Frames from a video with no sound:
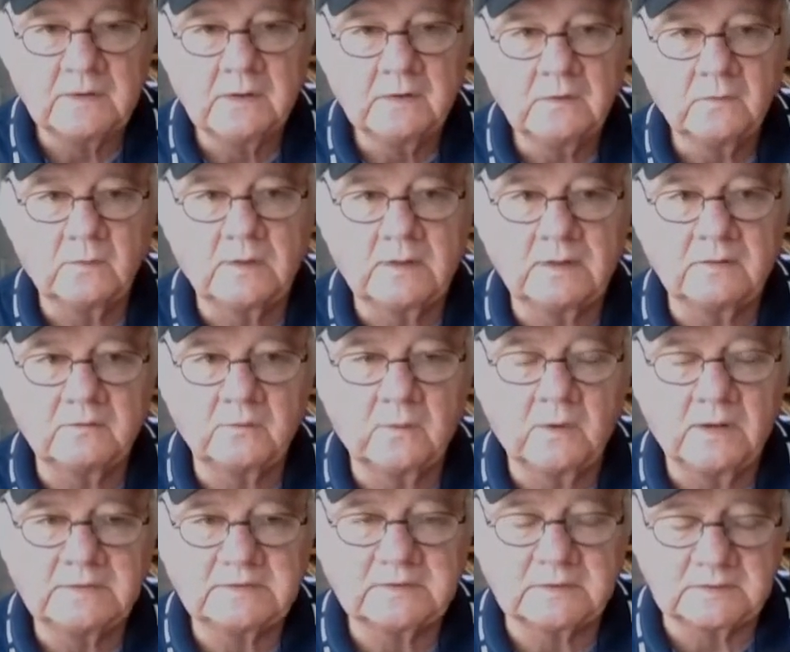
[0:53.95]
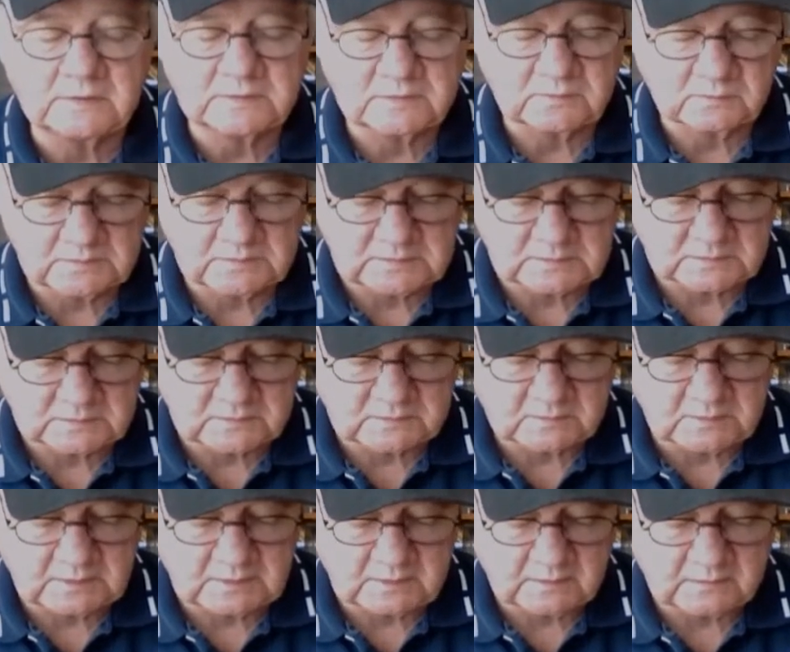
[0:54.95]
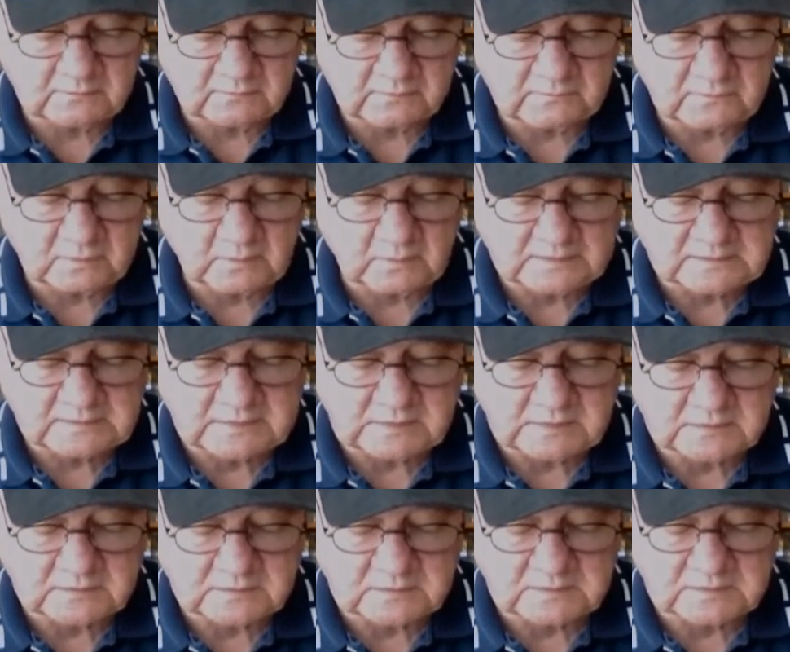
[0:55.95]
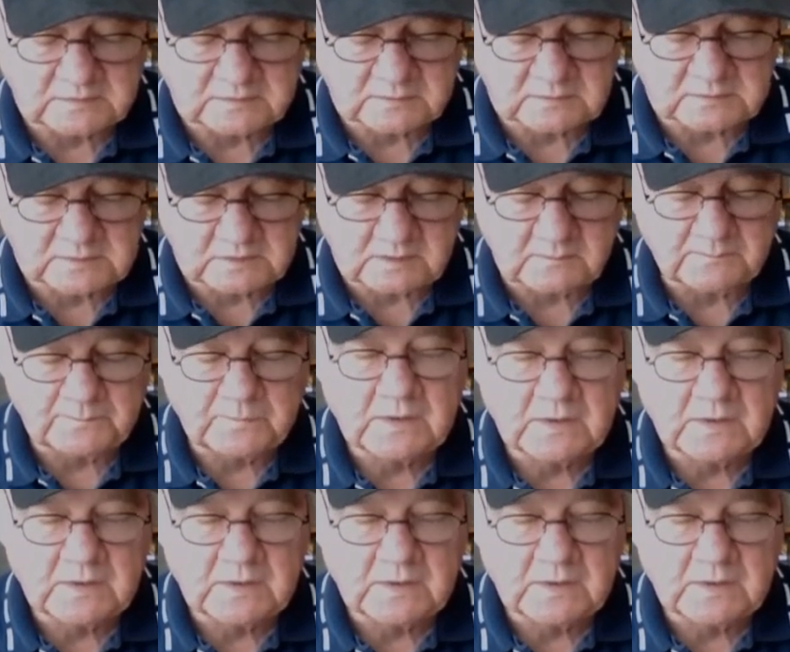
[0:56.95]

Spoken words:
winning twice in this recent streak of the racing consistency.